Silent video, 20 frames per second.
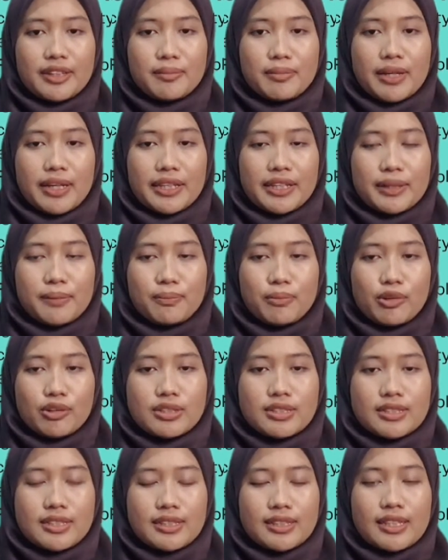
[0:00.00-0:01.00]
by Ipoh
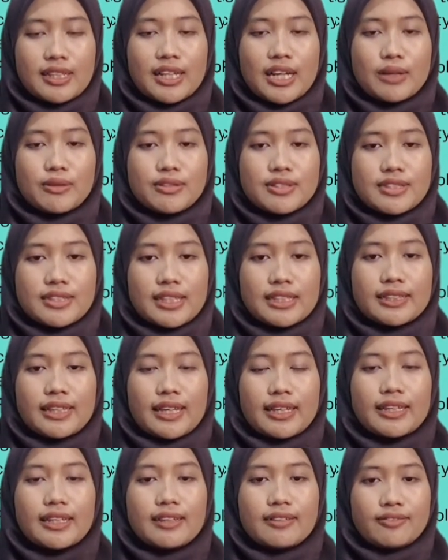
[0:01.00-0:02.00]
City Council that
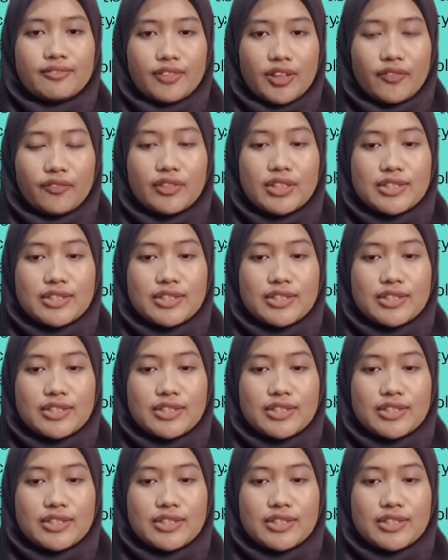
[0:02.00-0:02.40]
involved